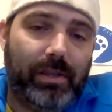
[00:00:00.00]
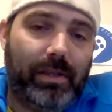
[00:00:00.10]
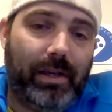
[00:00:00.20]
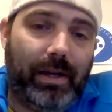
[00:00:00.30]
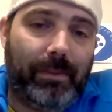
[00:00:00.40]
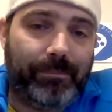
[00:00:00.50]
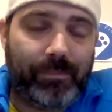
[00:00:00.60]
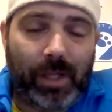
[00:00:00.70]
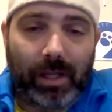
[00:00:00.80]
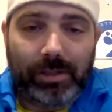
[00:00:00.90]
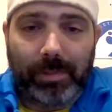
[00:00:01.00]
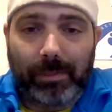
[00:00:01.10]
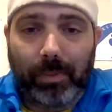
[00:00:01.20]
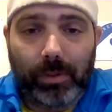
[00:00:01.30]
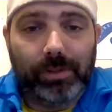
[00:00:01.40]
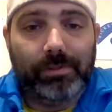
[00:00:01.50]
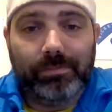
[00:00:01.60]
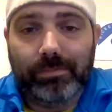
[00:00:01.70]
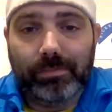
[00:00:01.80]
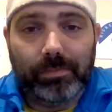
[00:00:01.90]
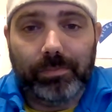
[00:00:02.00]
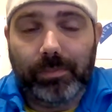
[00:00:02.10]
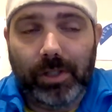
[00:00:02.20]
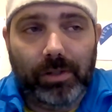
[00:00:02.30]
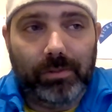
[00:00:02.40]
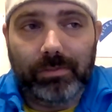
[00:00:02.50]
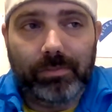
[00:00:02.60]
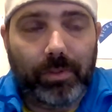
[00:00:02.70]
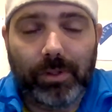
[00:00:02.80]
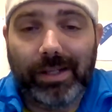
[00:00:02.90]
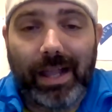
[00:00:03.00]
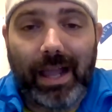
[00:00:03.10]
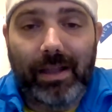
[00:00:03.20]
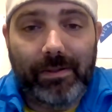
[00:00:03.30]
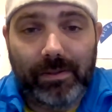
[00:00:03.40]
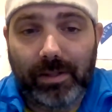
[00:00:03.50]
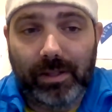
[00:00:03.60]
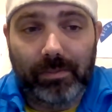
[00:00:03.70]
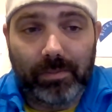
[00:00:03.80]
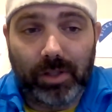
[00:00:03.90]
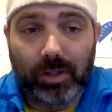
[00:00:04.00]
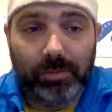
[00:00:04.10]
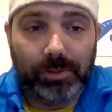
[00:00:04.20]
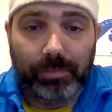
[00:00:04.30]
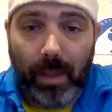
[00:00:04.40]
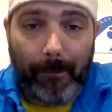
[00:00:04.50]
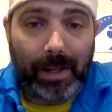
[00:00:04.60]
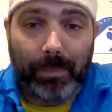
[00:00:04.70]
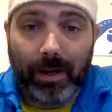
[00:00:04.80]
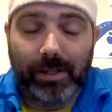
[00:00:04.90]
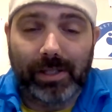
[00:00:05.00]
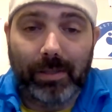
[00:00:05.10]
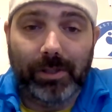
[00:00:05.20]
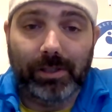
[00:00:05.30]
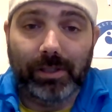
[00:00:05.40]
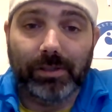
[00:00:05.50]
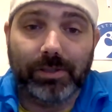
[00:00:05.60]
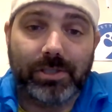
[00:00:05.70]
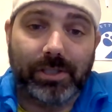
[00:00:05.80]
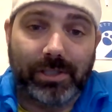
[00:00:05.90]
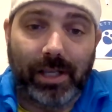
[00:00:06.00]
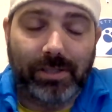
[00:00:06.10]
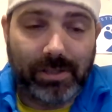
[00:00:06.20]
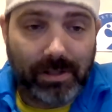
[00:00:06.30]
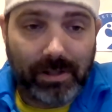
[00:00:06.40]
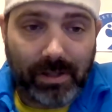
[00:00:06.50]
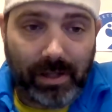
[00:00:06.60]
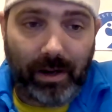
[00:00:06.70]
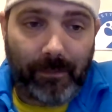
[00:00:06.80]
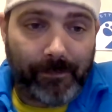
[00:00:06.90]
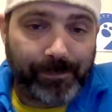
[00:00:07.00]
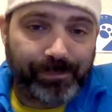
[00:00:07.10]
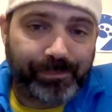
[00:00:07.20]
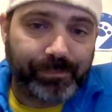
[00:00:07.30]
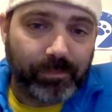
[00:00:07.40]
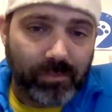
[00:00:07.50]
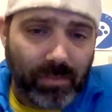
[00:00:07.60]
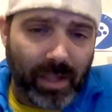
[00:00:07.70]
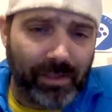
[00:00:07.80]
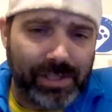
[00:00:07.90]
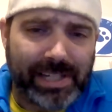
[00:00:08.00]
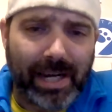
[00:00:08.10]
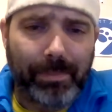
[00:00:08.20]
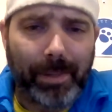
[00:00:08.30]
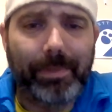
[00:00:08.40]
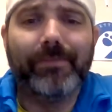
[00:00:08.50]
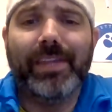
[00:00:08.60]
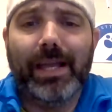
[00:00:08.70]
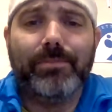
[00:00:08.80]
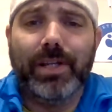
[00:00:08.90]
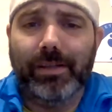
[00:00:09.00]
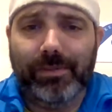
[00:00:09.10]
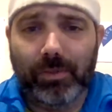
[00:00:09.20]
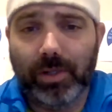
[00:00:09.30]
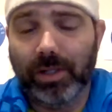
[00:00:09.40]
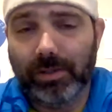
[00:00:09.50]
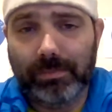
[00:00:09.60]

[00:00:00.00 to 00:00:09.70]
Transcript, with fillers: Um, I was a big Portland, you know, Portland guy, and McCollum was a big part of Damian Lillard's success there. The Scottie Pippen of the MJ, if you will.